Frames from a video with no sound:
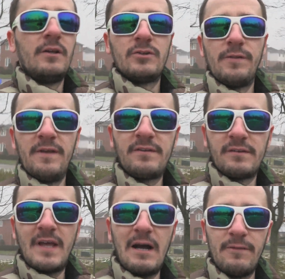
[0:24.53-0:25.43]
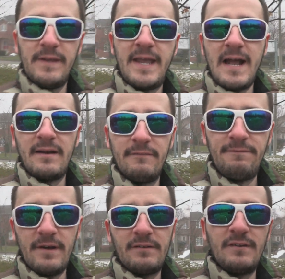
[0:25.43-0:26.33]
So this is how the Canon
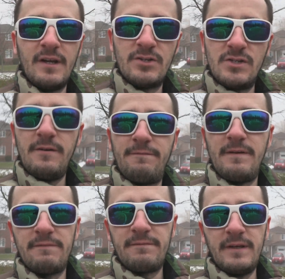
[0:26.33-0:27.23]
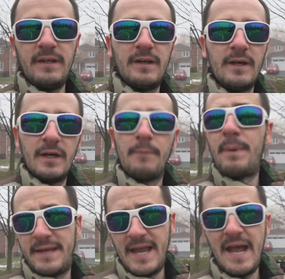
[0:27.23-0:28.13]
Vixia G50
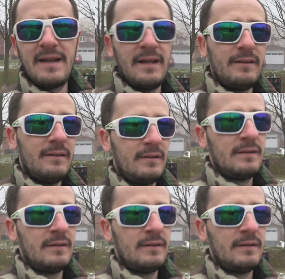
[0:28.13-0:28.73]
by Canon